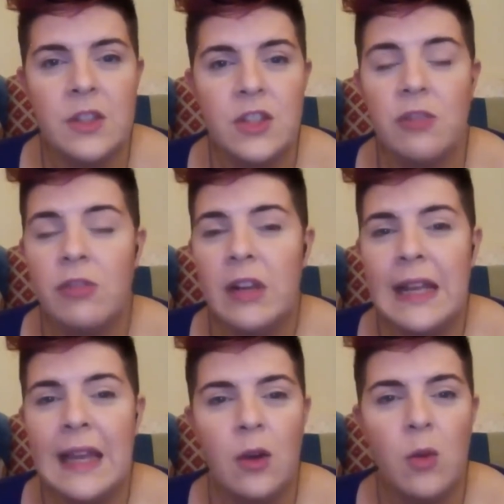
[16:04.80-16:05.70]
Do you really
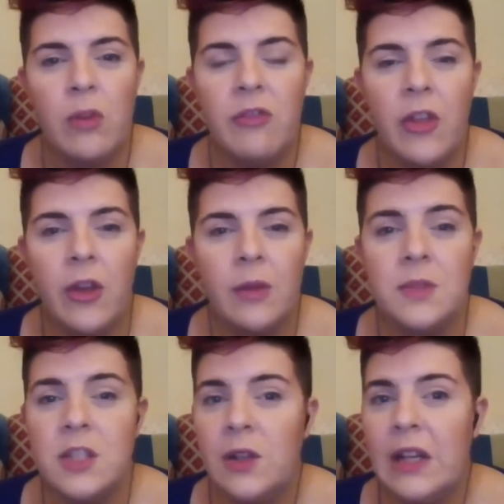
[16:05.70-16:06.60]
get on with them?
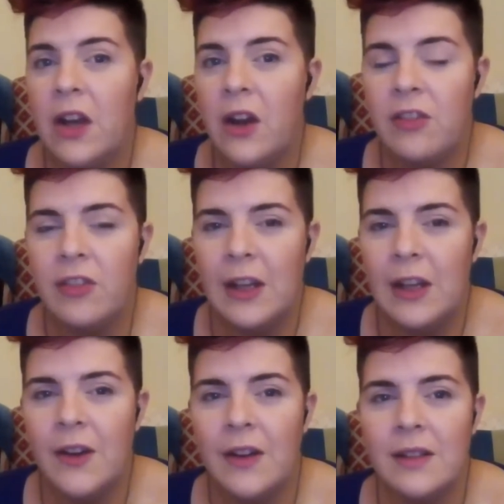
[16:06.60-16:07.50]
Do you laugh a
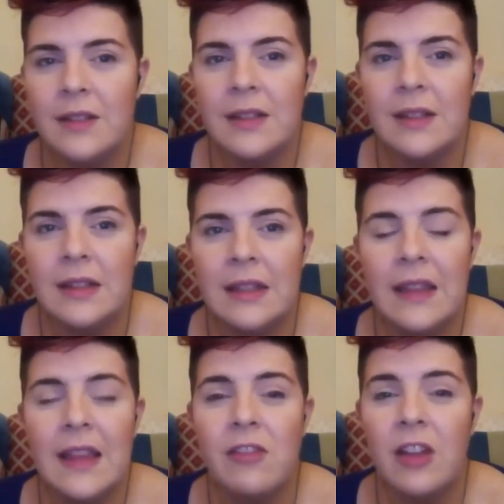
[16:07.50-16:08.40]
lot? Are
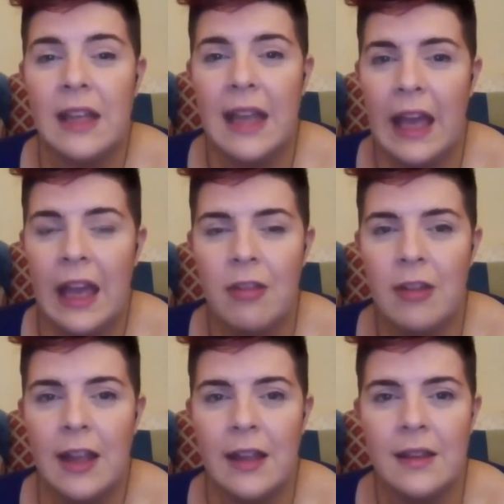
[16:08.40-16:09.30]
they very
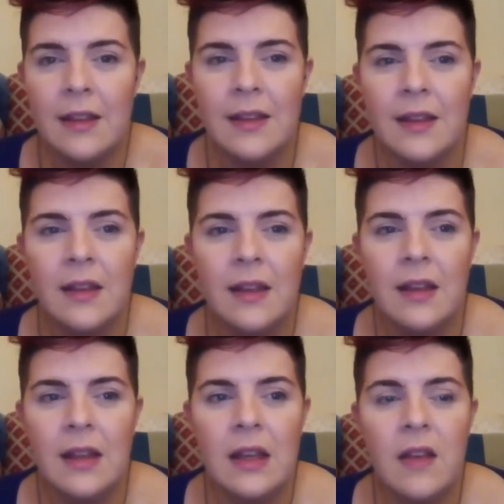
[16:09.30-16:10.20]
caring?
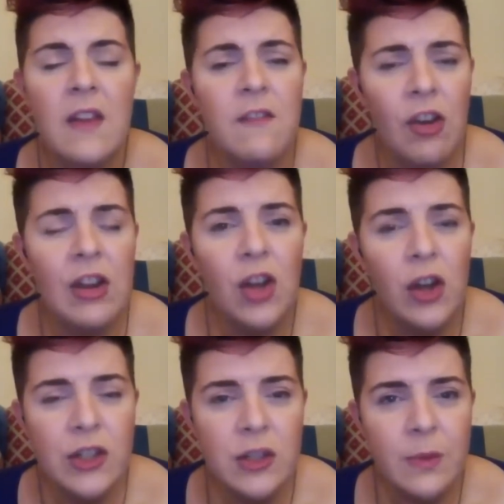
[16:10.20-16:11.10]
Are they very
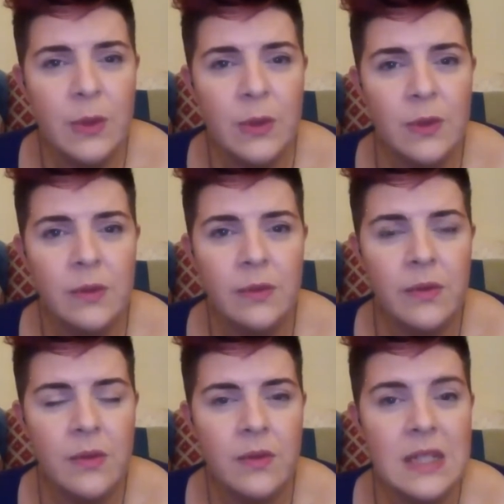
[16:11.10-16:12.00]
knowledgeable?
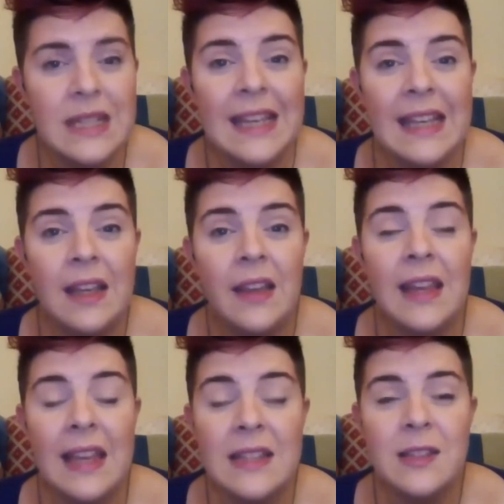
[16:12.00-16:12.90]
Are
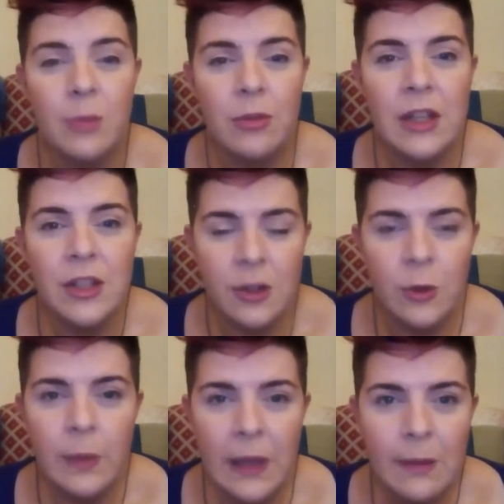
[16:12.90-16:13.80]
they
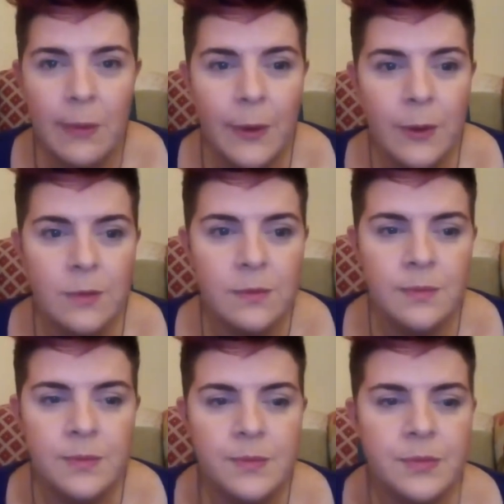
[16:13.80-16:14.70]
inspirational people?
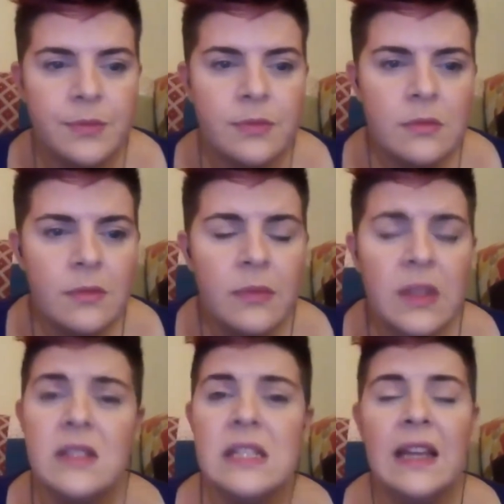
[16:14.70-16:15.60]

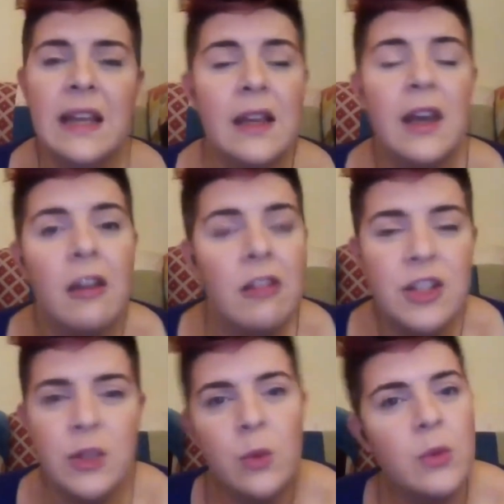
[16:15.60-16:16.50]
Do they
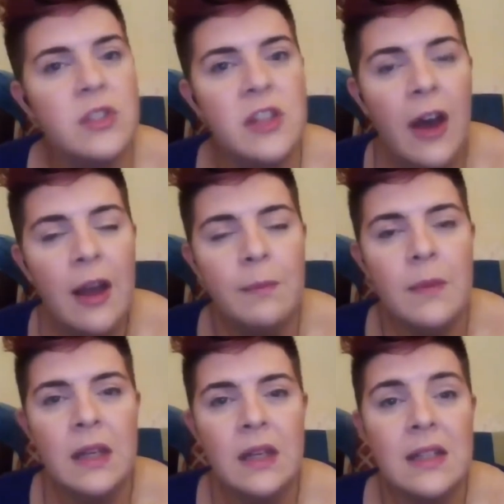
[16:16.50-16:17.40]
encourage you all the time
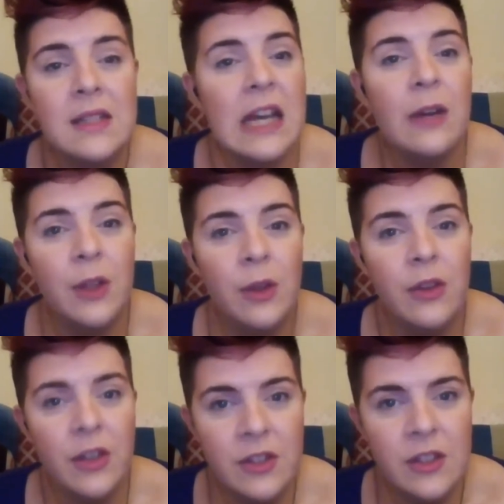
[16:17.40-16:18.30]
and tell you
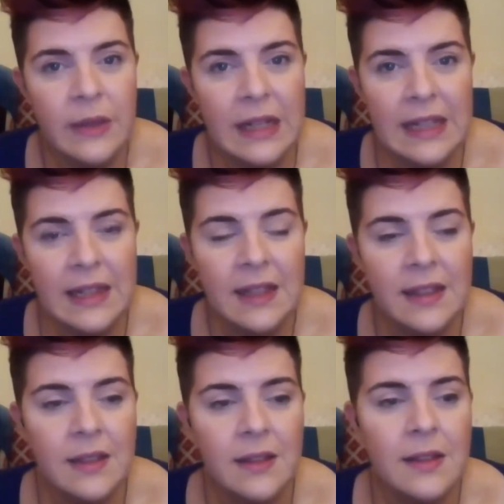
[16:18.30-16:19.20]
you can do anything?